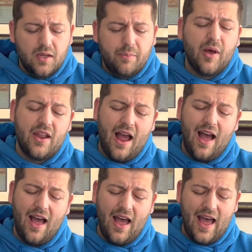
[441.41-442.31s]

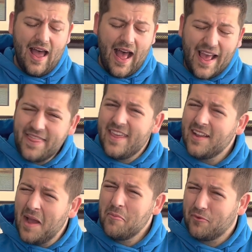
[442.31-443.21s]
But I
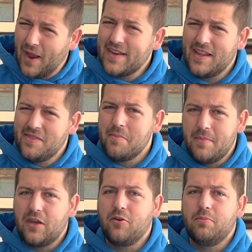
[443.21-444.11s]
think I'm right in the
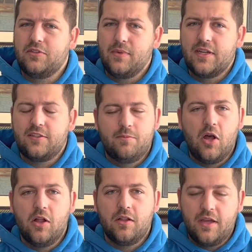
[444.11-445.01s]
middle between a
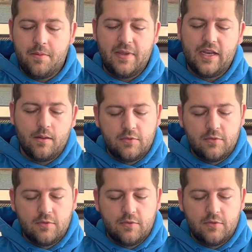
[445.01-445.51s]
small and a medium.